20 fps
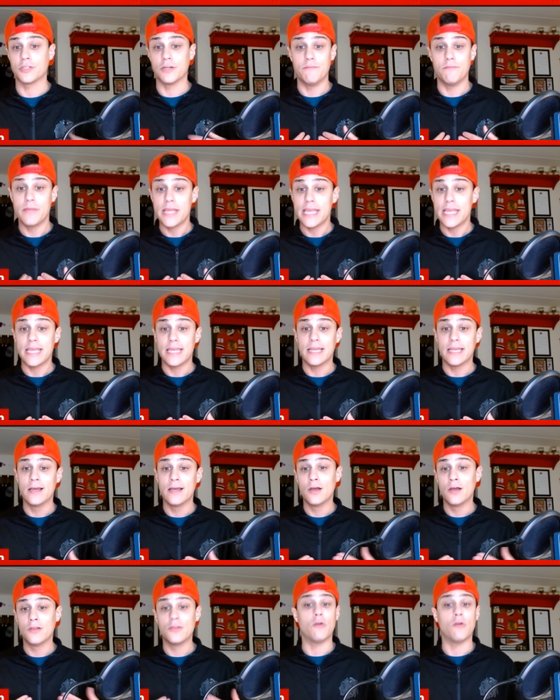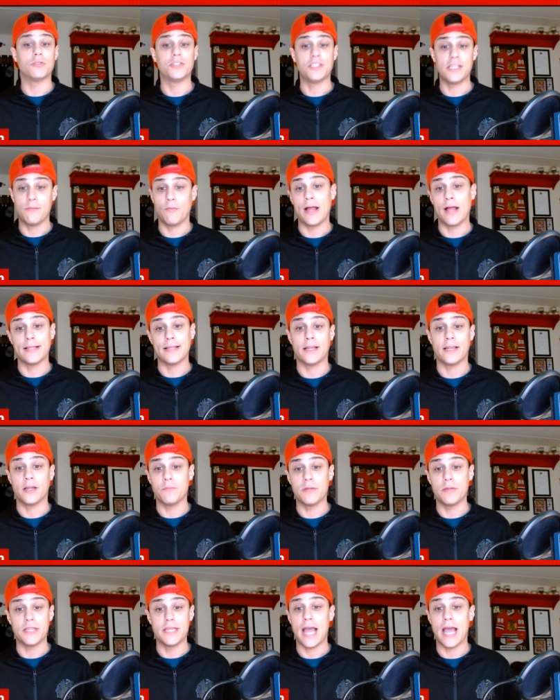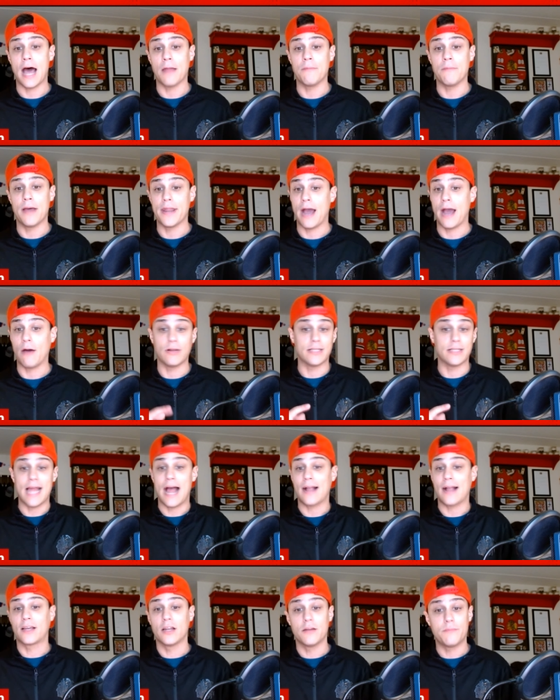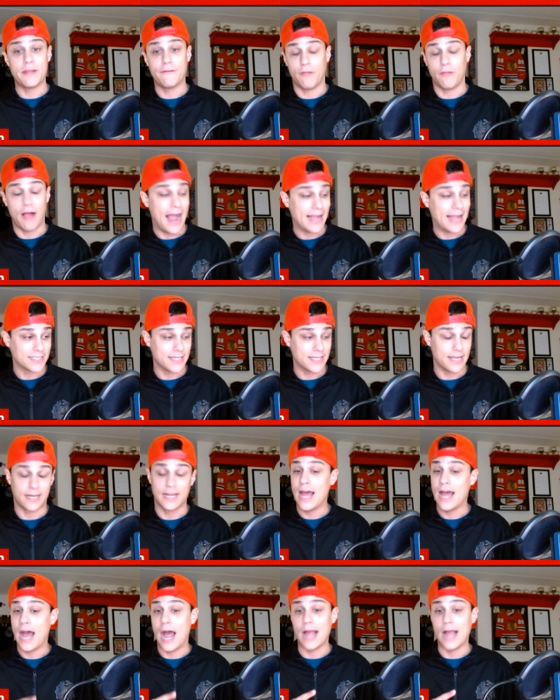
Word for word: To me, those seem like they could be the odd men out. It's not going to be Vlasic.